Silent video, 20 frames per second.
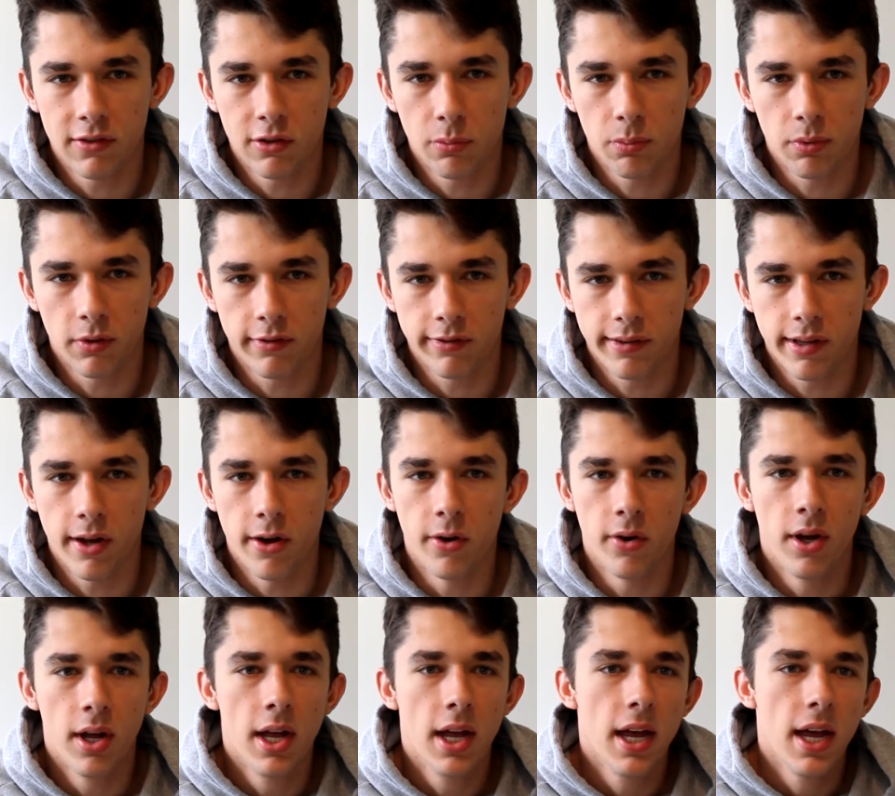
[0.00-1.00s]
super
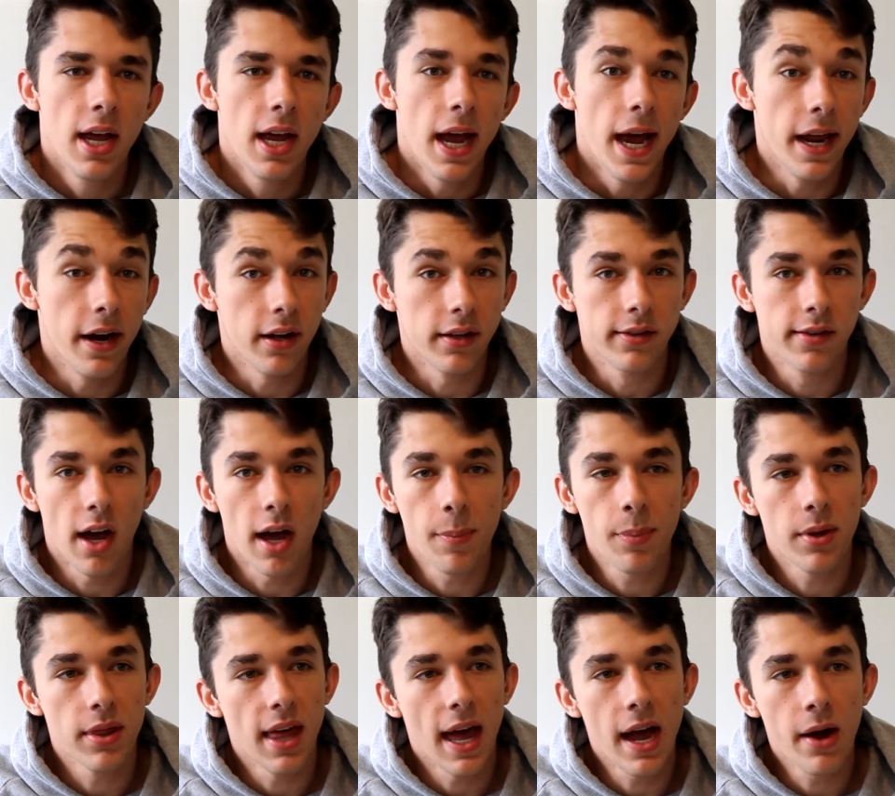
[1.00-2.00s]
slow. And on top
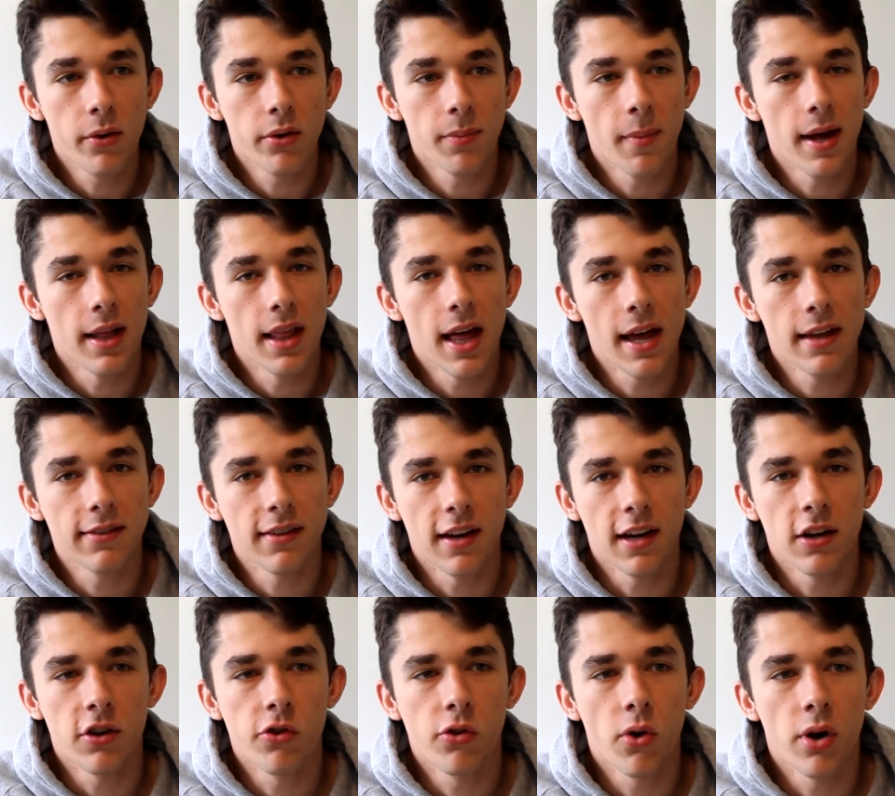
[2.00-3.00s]
of that, with my last
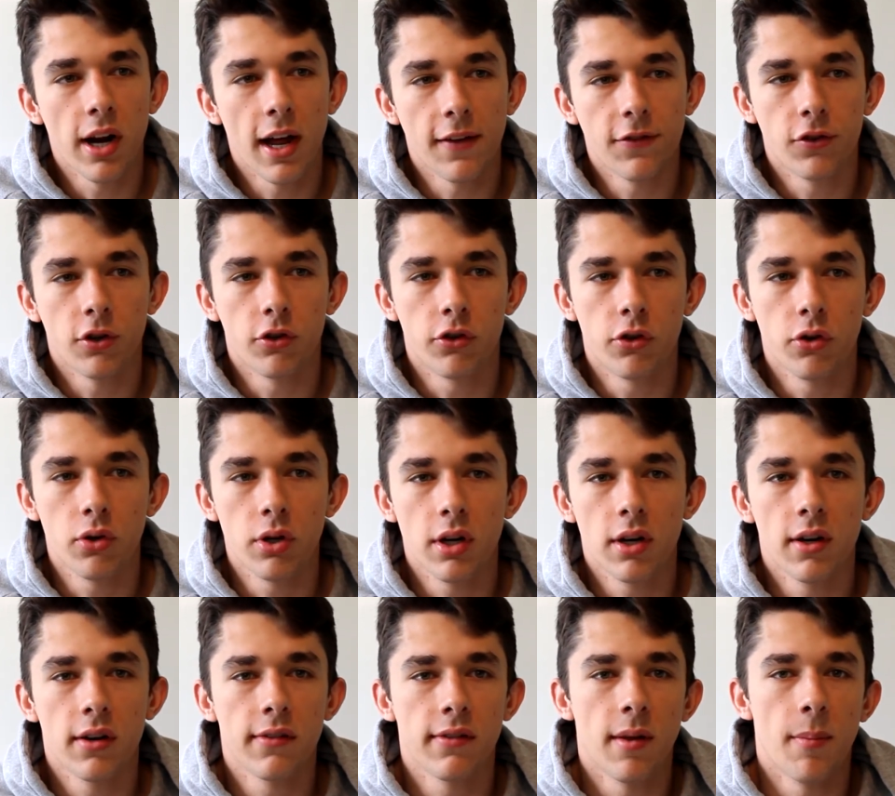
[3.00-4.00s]
Android after two
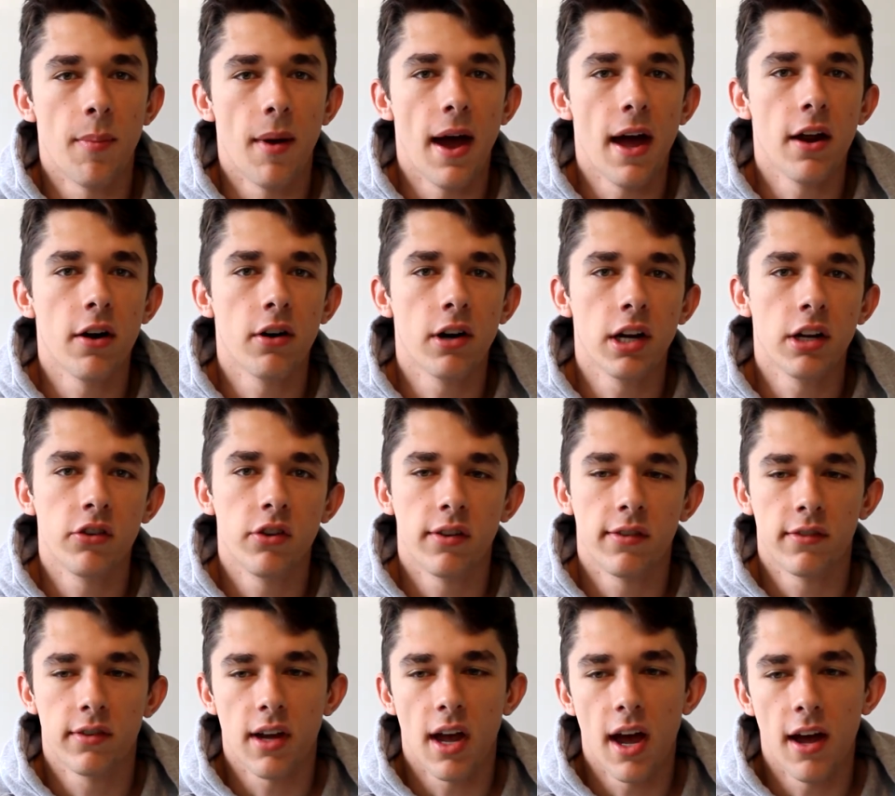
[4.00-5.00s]
years, the battery
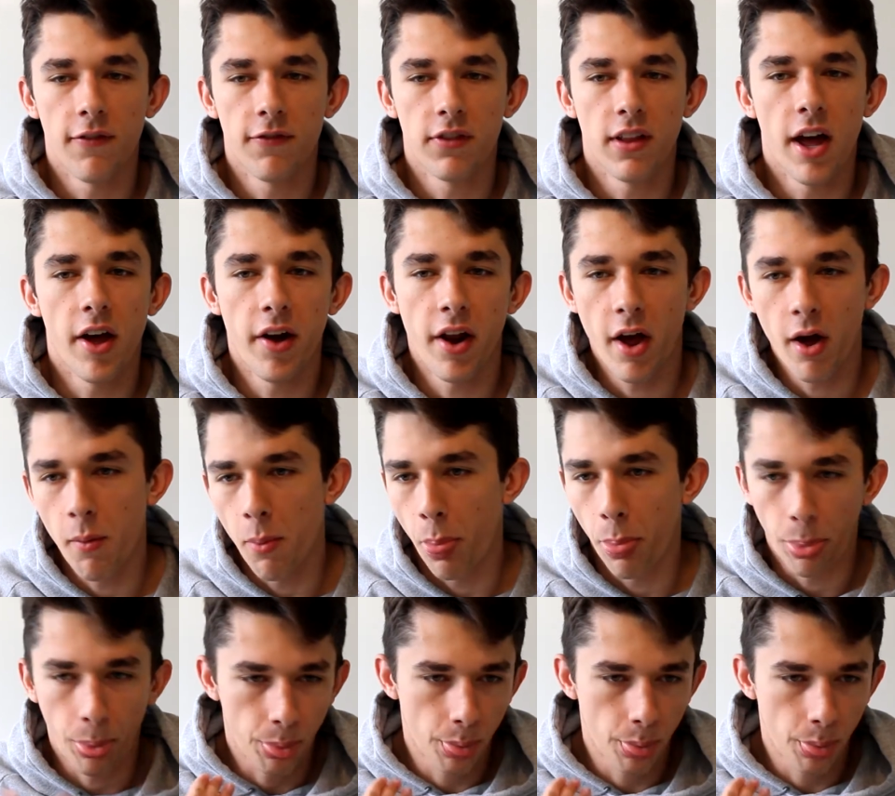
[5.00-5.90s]
just got flat out.